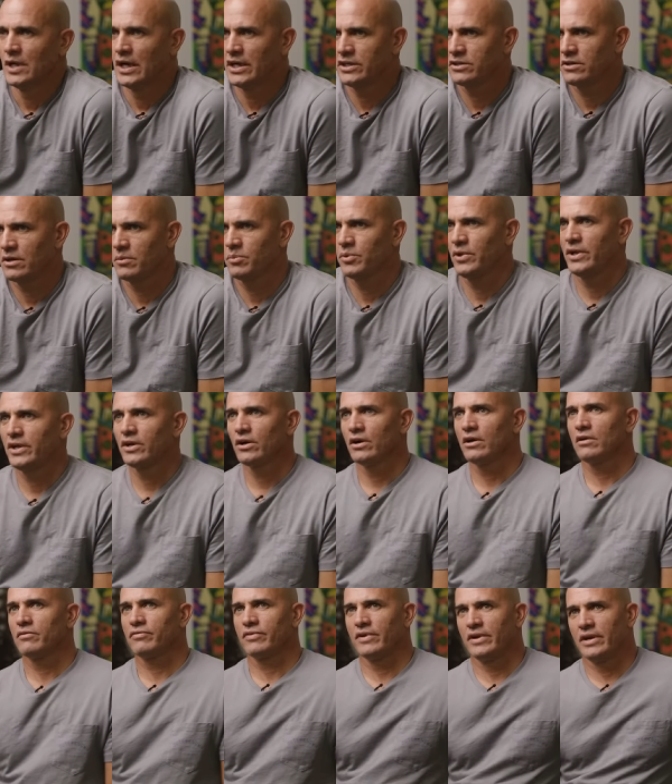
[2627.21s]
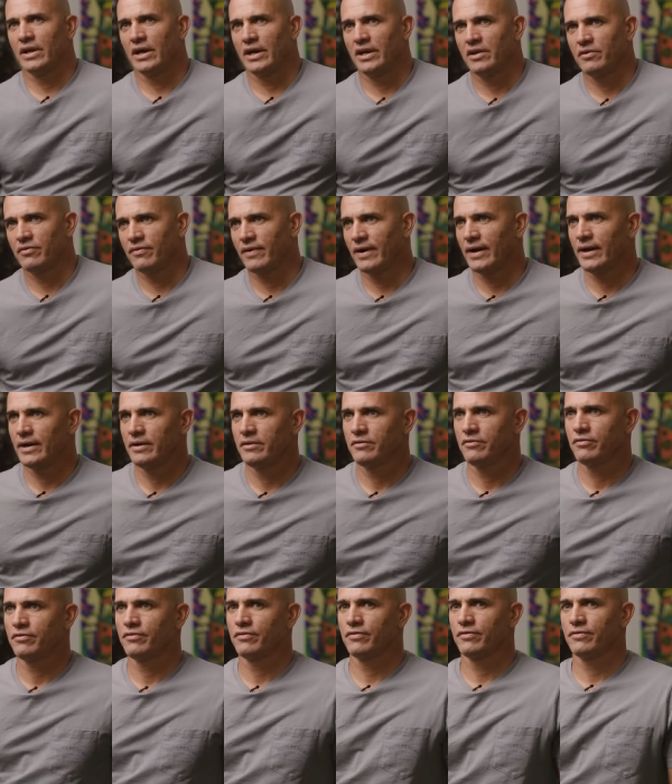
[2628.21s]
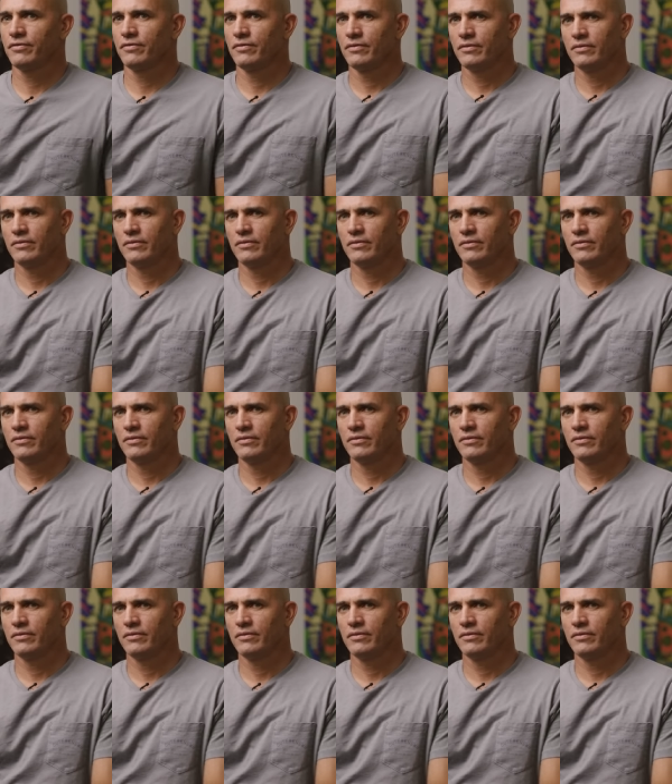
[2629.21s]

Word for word: I started playing golf in '95.